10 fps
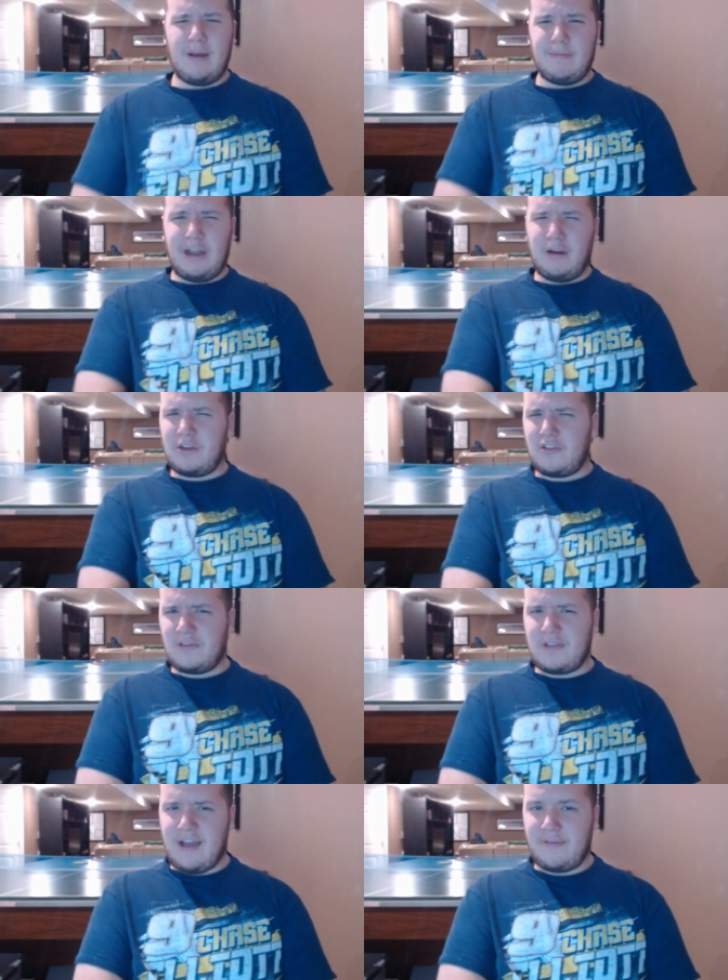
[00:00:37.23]
They don't
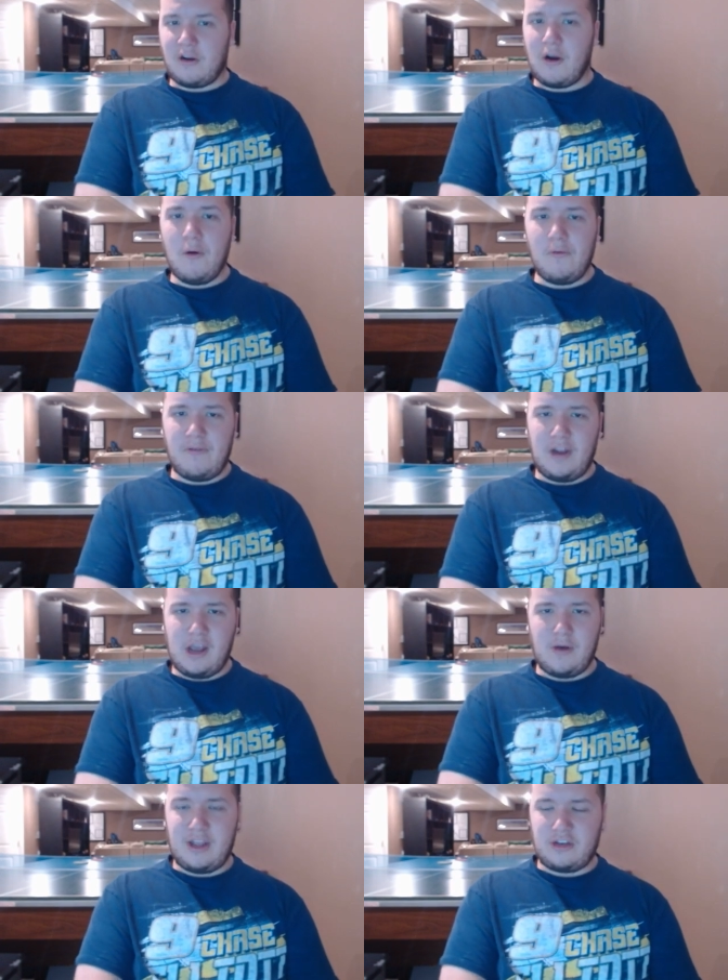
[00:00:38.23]
deserve to have their own
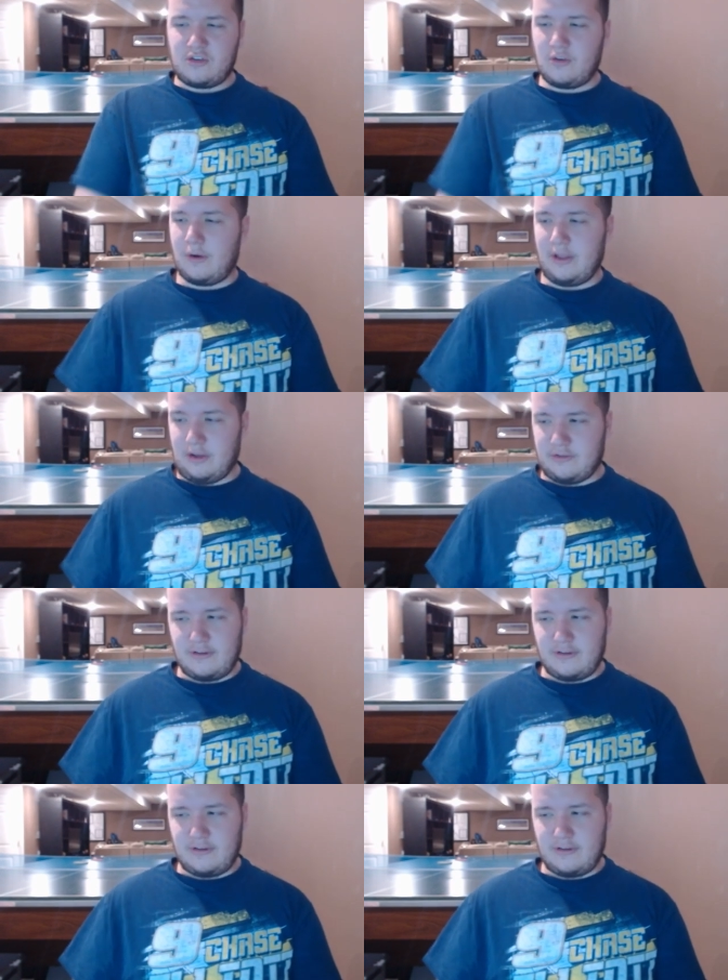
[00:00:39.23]
video each story though.